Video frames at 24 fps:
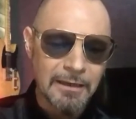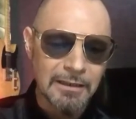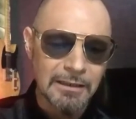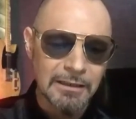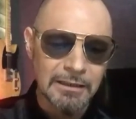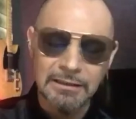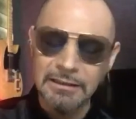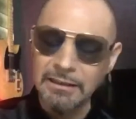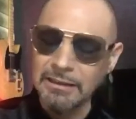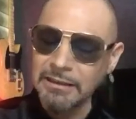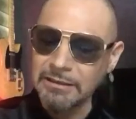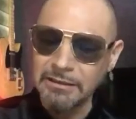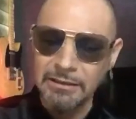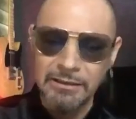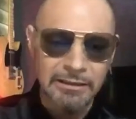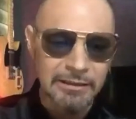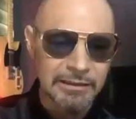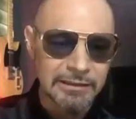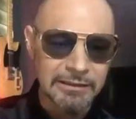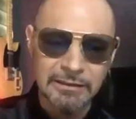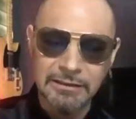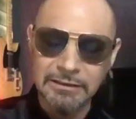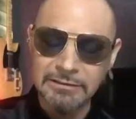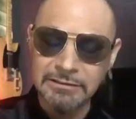then
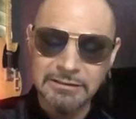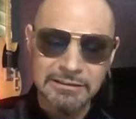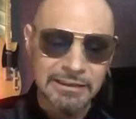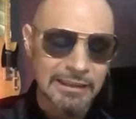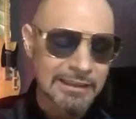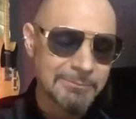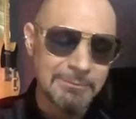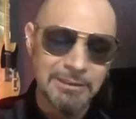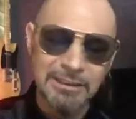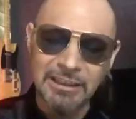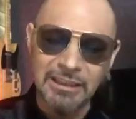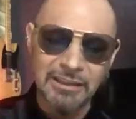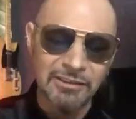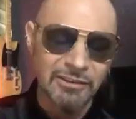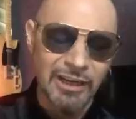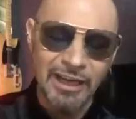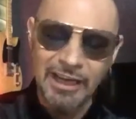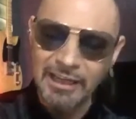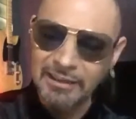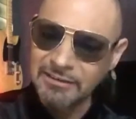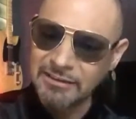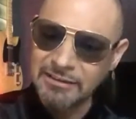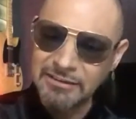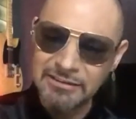I
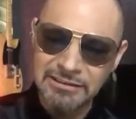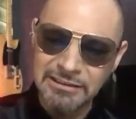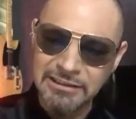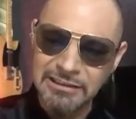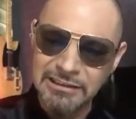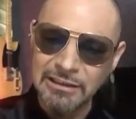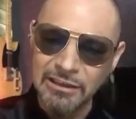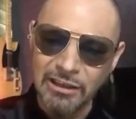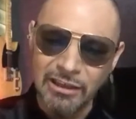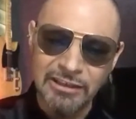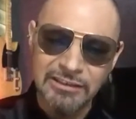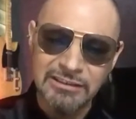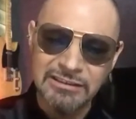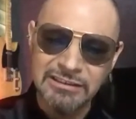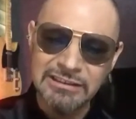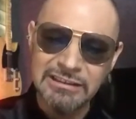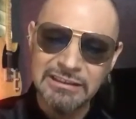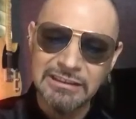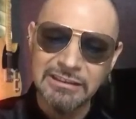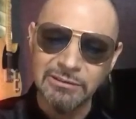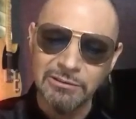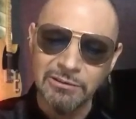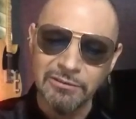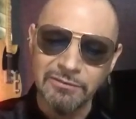had this little
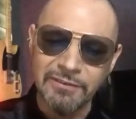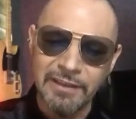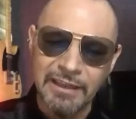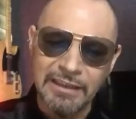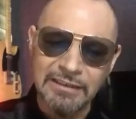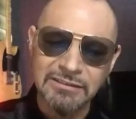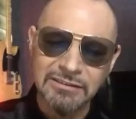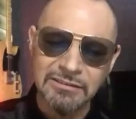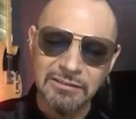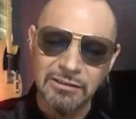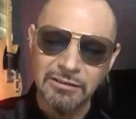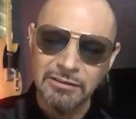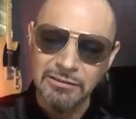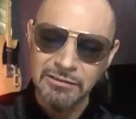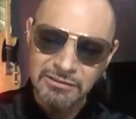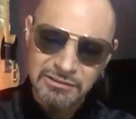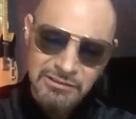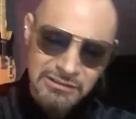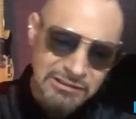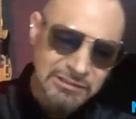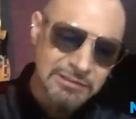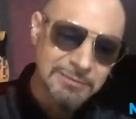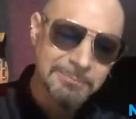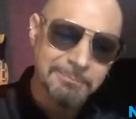idea of that song,
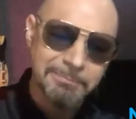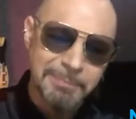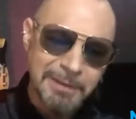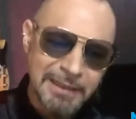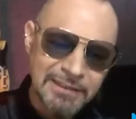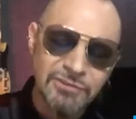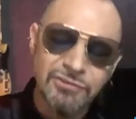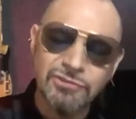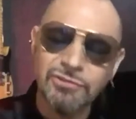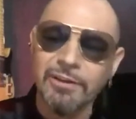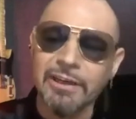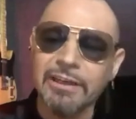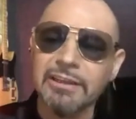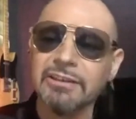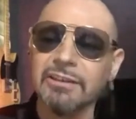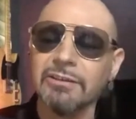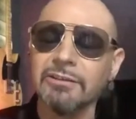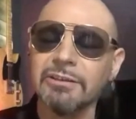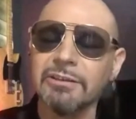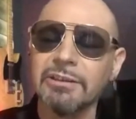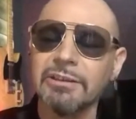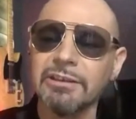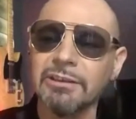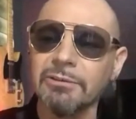just a bed track
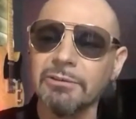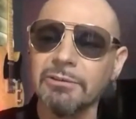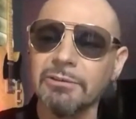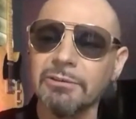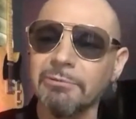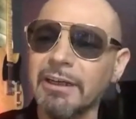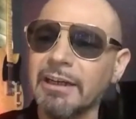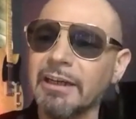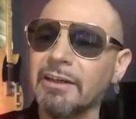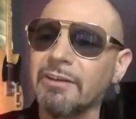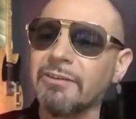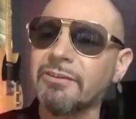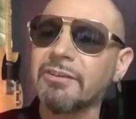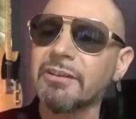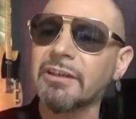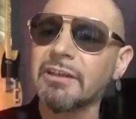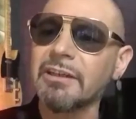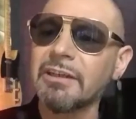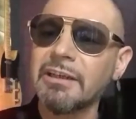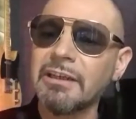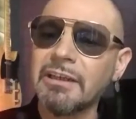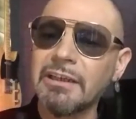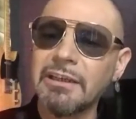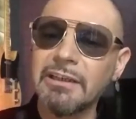going around
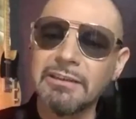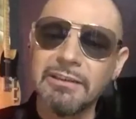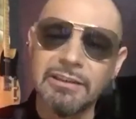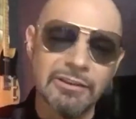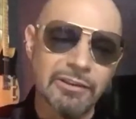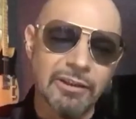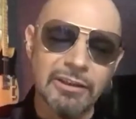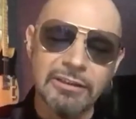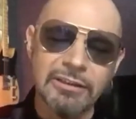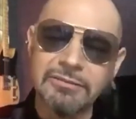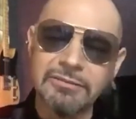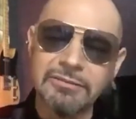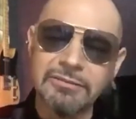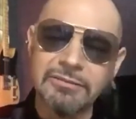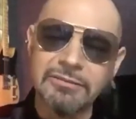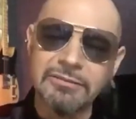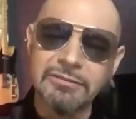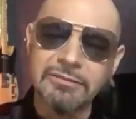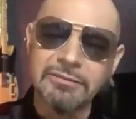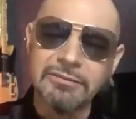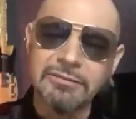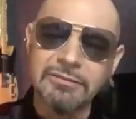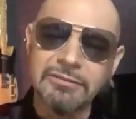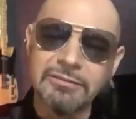that I
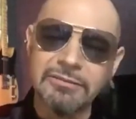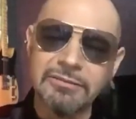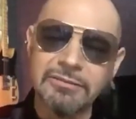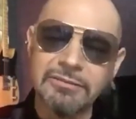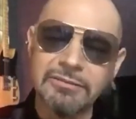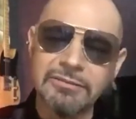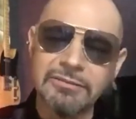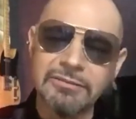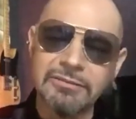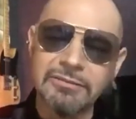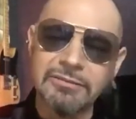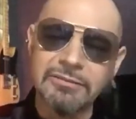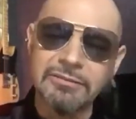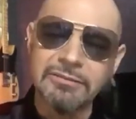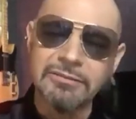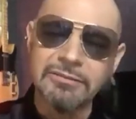tried some